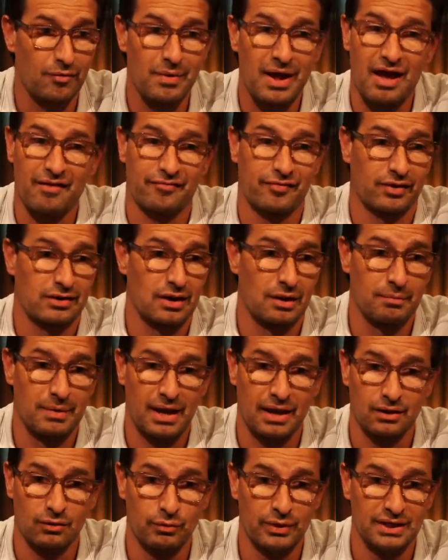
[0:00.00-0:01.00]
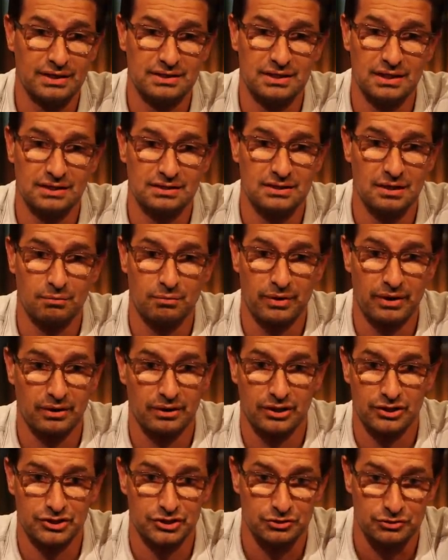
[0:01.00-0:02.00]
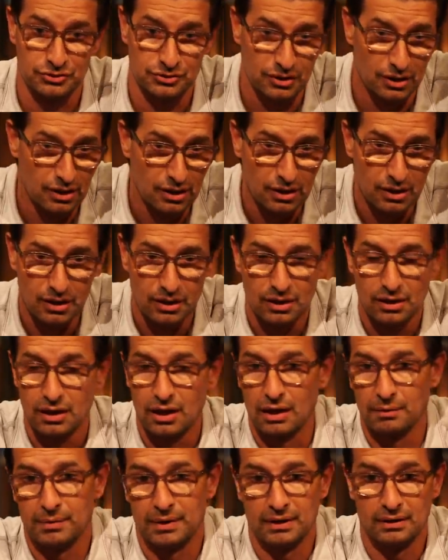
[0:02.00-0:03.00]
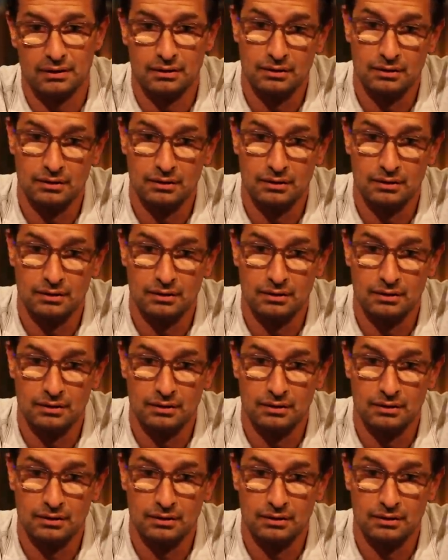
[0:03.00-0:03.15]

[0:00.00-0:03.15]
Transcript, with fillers: after yeah, yeah, yeah. We've seen yes. some real yes. issues. Yeah. I mean.